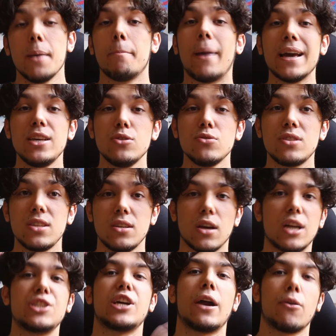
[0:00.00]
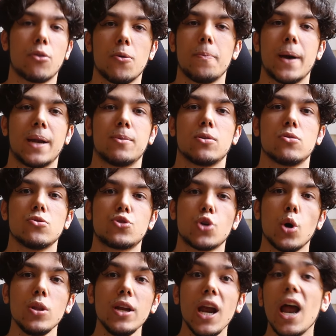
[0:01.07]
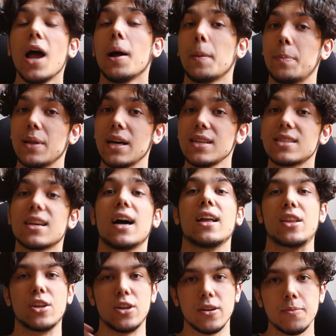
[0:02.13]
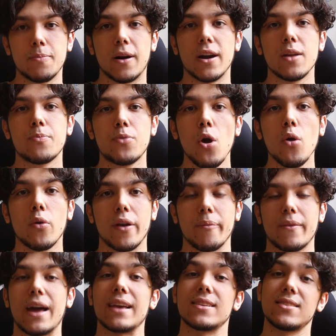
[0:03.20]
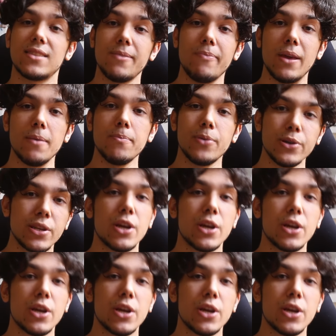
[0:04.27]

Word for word: by using a gyro-compatible controller plus a third-party program like Steam Input,